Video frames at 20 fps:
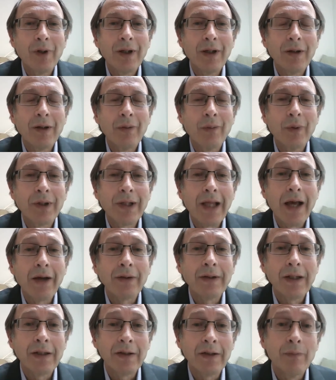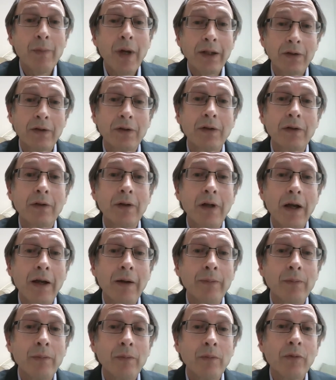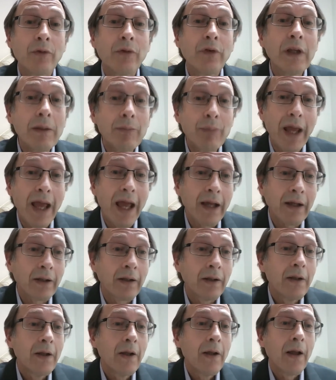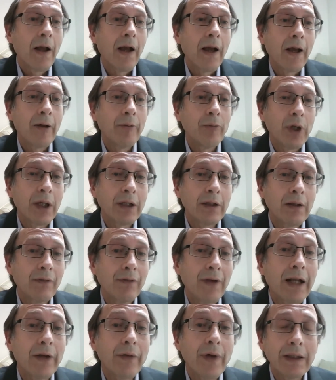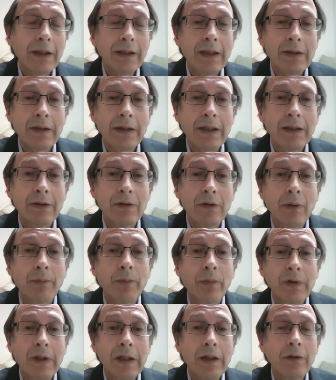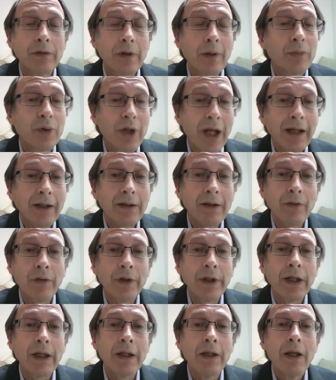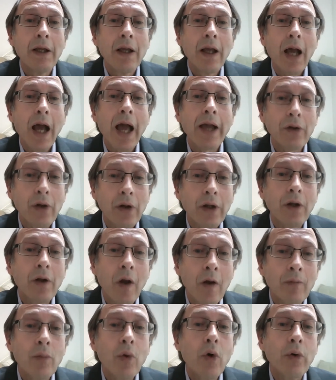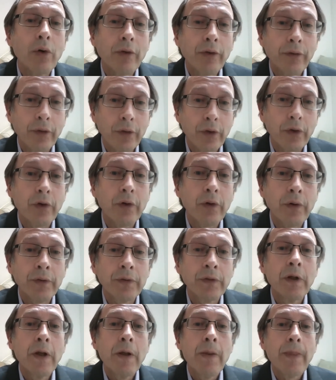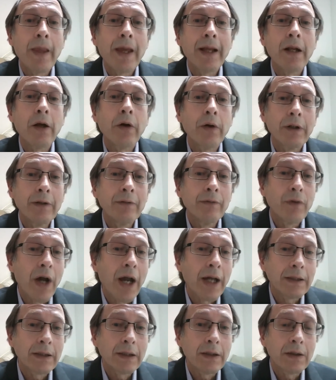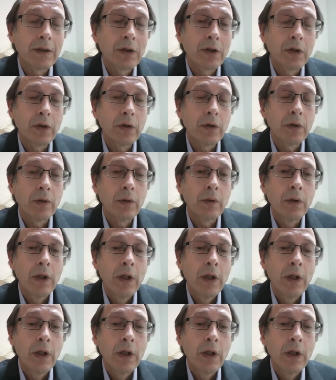without as much feedback and evaluate their skills objectively, I got a lot more referrals, and I got invited to